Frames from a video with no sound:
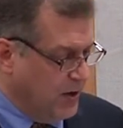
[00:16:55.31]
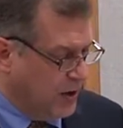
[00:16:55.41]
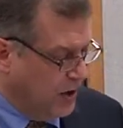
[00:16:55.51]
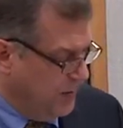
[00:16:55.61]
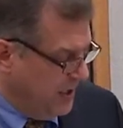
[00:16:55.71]

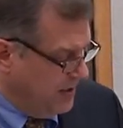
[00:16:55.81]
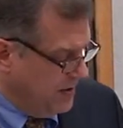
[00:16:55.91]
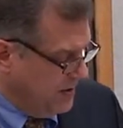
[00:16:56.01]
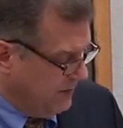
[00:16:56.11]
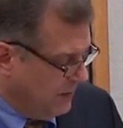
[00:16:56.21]
There could
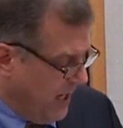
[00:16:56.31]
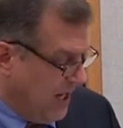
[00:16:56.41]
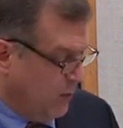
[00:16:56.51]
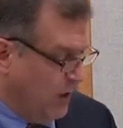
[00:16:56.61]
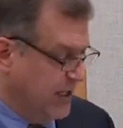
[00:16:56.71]
be different
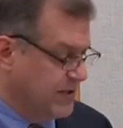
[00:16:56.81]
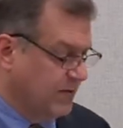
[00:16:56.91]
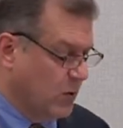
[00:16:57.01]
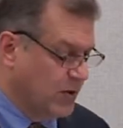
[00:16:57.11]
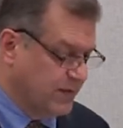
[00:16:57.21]
pathways,
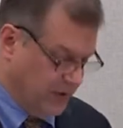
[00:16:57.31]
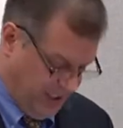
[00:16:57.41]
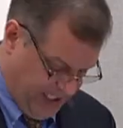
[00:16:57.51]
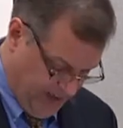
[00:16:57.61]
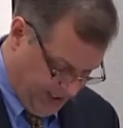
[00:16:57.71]
of course,
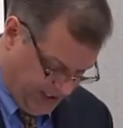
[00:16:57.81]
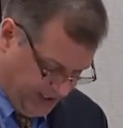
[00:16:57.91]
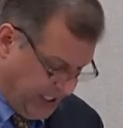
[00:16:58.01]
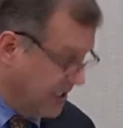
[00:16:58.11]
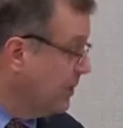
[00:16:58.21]
for
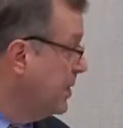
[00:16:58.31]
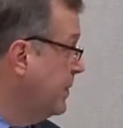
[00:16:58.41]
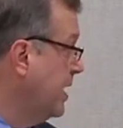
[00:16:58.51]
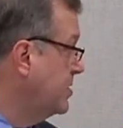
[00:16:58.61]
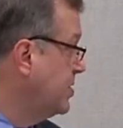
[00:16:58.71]
contaminants to end up
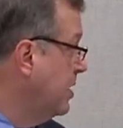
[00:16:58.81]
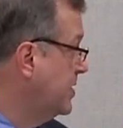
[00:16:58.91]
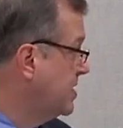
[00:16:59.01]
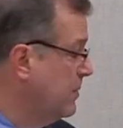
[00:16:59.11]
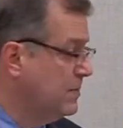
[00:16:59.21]
in
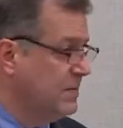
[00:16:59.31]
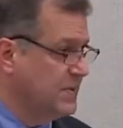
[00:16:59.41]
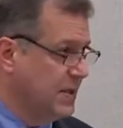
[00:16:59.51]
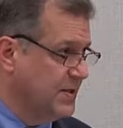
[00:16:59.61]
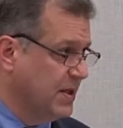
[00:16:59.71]
biochar.
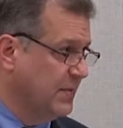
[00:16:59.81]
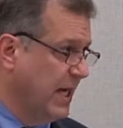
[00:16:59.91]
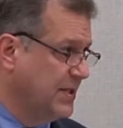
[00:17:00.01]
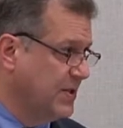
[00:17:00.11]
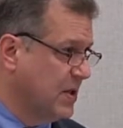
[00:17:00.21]
Some, in some
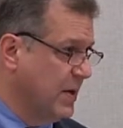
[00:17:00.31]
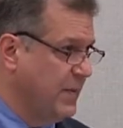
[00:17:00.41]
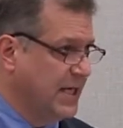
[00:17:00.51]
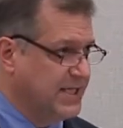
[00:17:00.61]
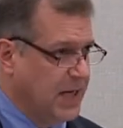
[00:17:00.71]
cases, there may
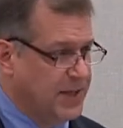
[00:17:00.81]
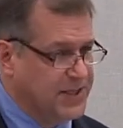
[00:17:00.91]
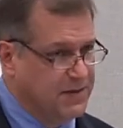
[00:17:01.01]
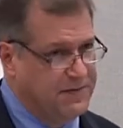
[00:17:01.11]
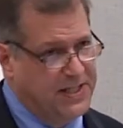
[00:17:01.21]
be
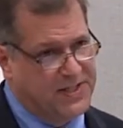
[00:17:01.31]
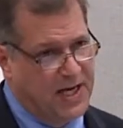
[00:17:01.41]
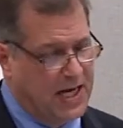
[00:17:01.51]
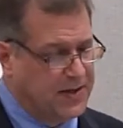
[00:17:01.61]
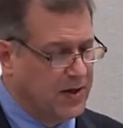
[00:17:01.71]
contaminants in the
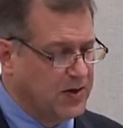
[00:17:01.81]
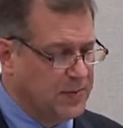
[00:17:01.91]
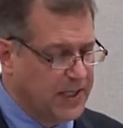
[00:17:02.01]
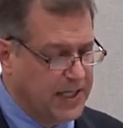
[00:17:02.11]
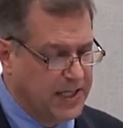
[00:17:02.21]
feedstock that
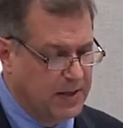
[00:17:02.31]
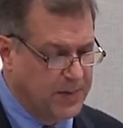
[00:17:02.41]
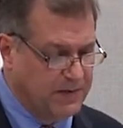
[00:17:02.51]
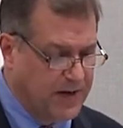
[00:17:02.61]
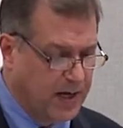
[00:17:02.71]
ultimately end
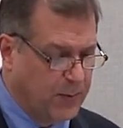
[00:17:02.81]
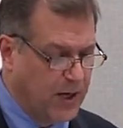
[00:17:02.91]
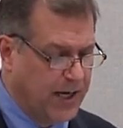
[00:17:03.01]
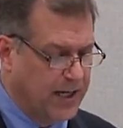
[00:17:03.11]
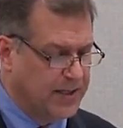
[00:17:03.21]
up in the final
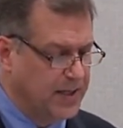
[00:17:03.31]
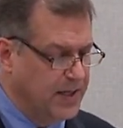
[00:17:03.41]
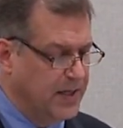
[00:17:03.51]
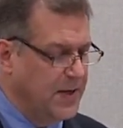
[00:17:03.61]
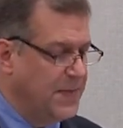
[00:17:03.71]
product.
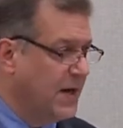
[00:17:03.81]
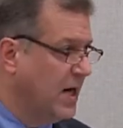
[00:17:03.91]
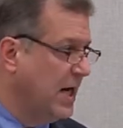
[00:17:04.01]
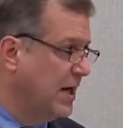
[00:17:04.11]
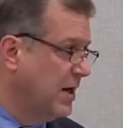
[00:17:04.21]

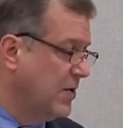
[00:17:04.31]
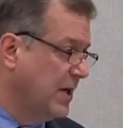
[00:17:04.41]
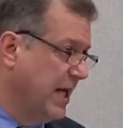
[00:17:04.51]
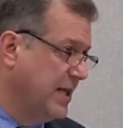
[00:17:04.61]
Uh, and in other